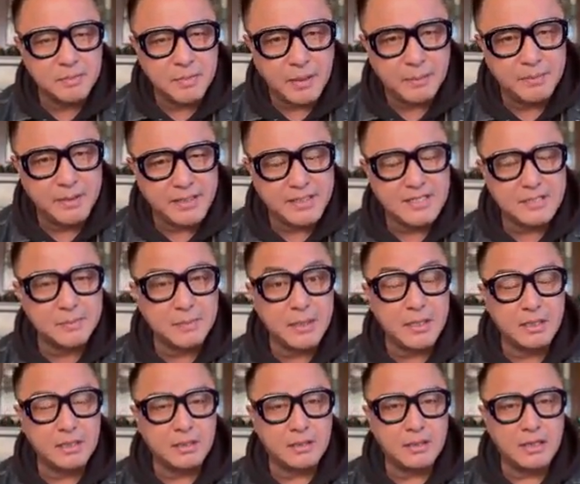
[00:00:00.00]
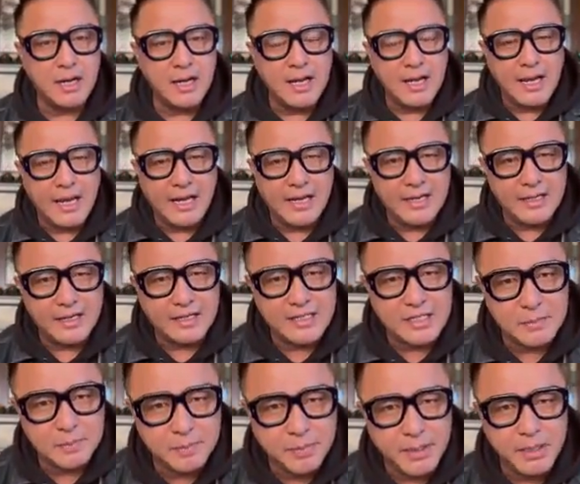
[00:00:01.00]
public speaker and an
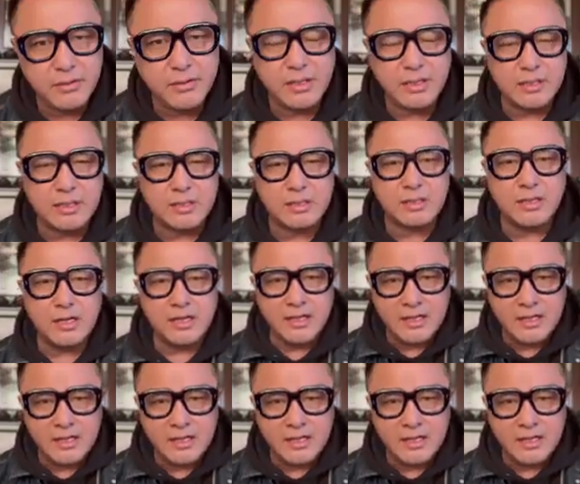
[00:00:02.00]
experienced